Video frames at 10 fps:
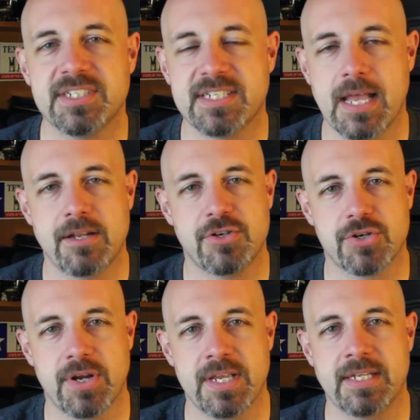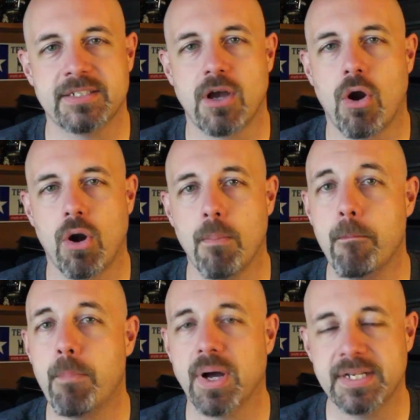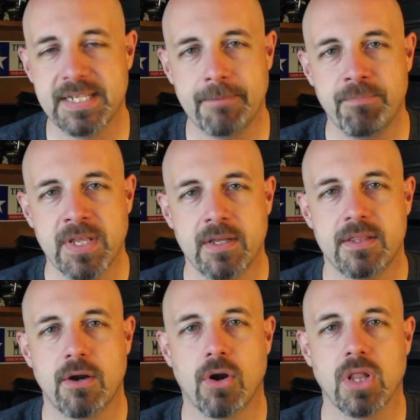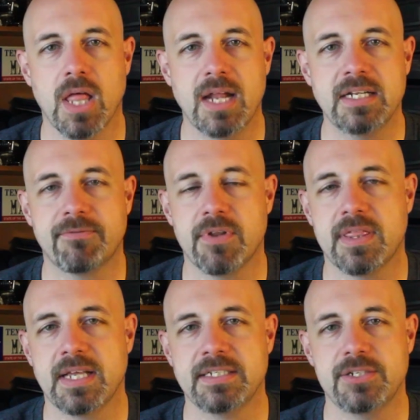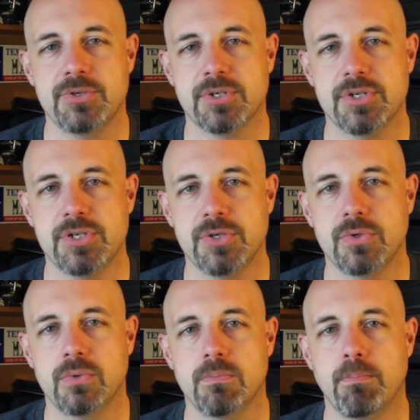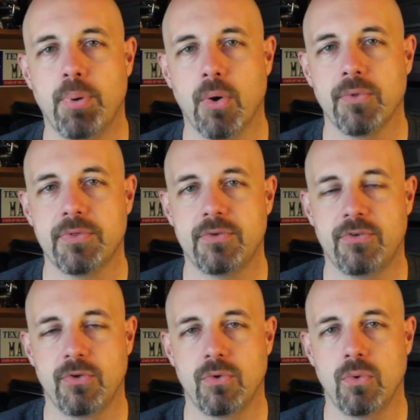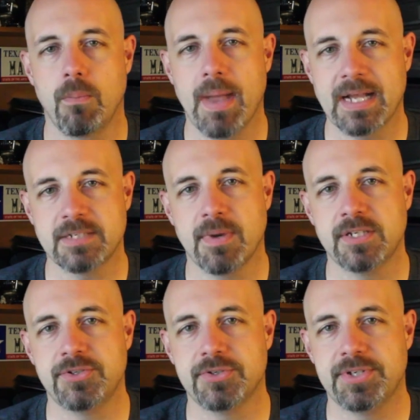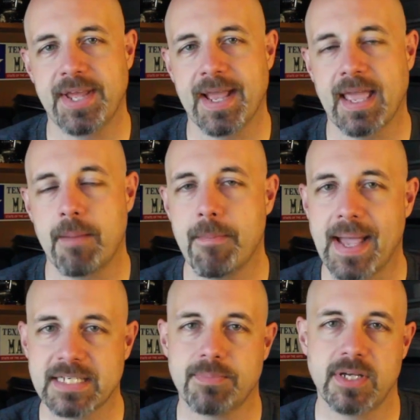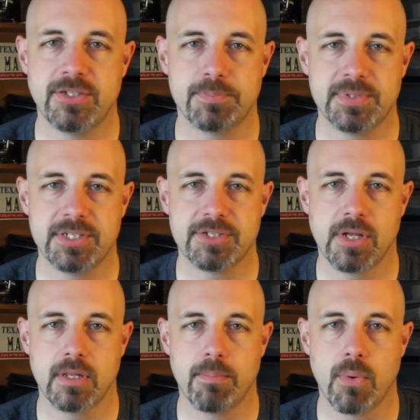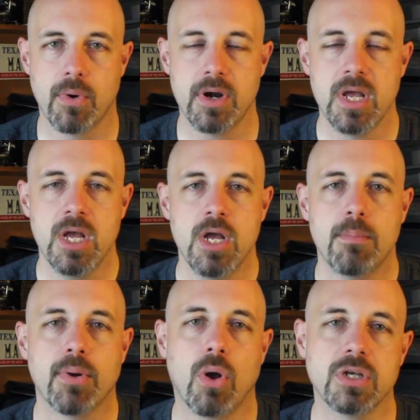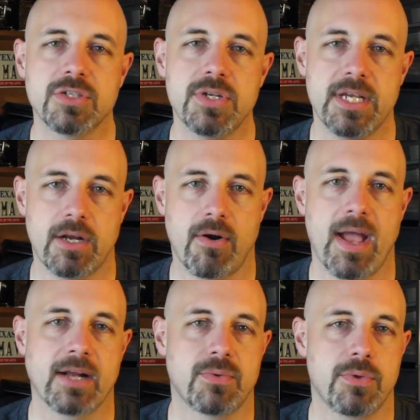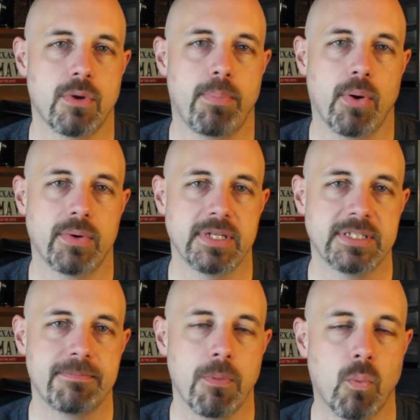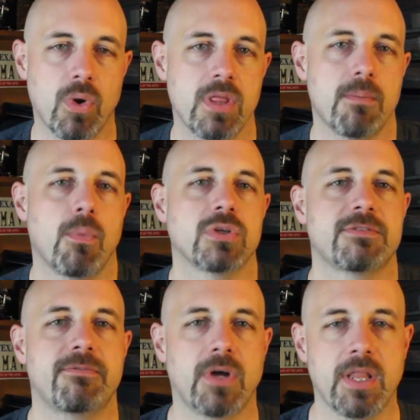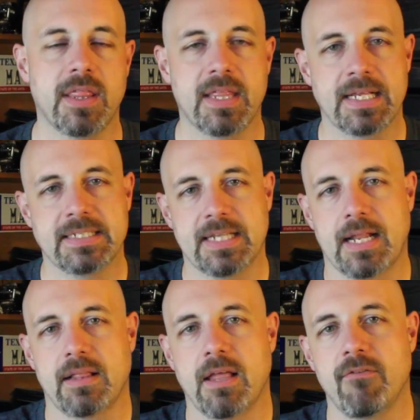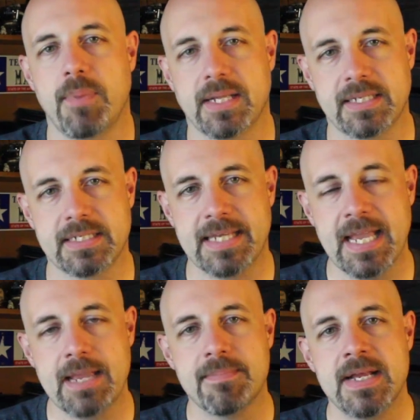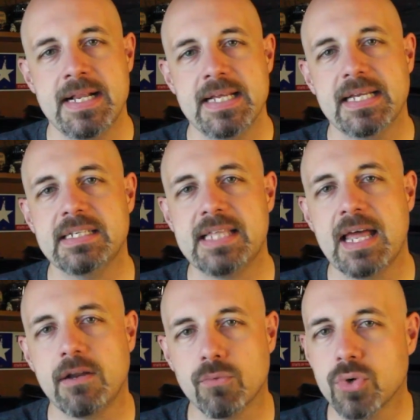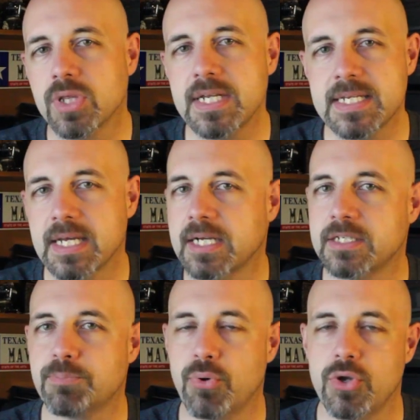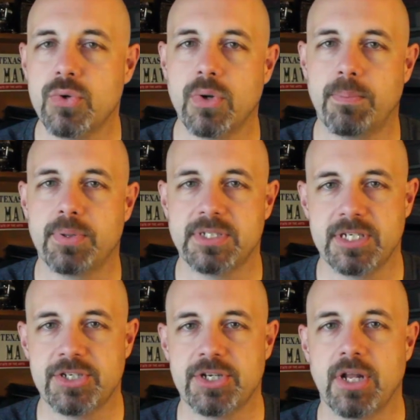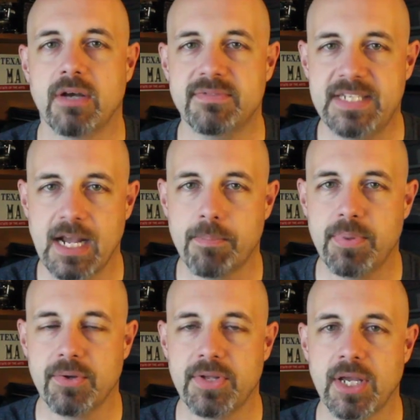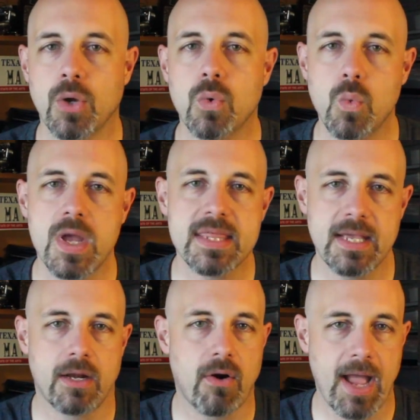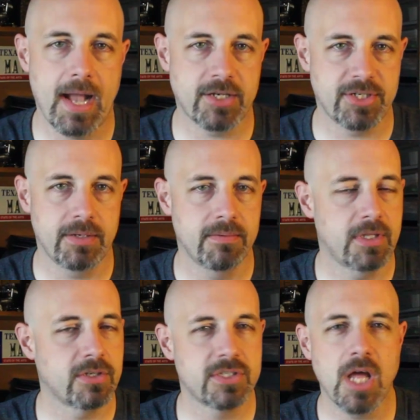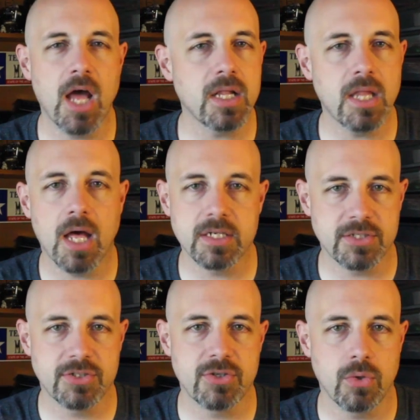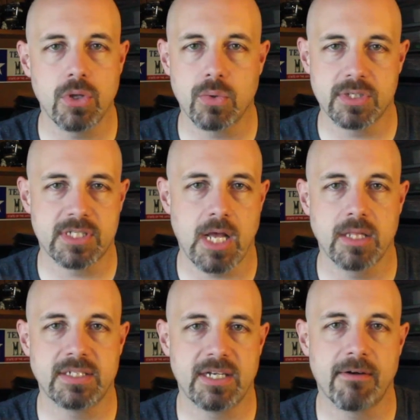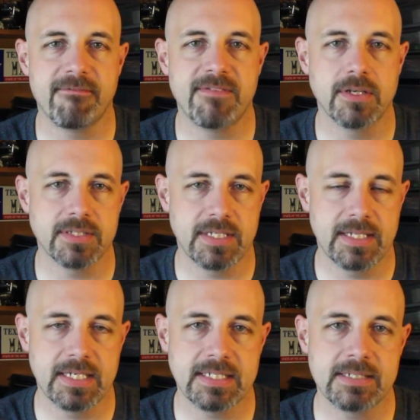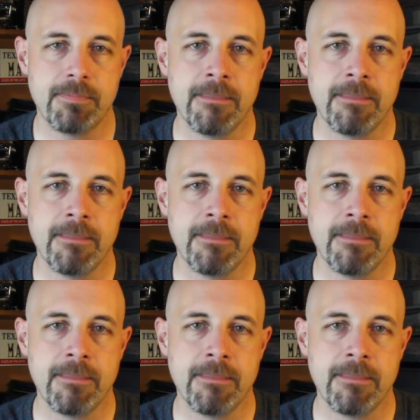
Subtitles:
inside of trains are abundant. There are a lot of different things that you can do, both to maximize your deck and maximize your position on the board, but also to interact with your opponents. One of the most fun things that I love about this game is that it really does put you in a position of deck building with interaction. There's not a lot of solo or solitaire feel to this.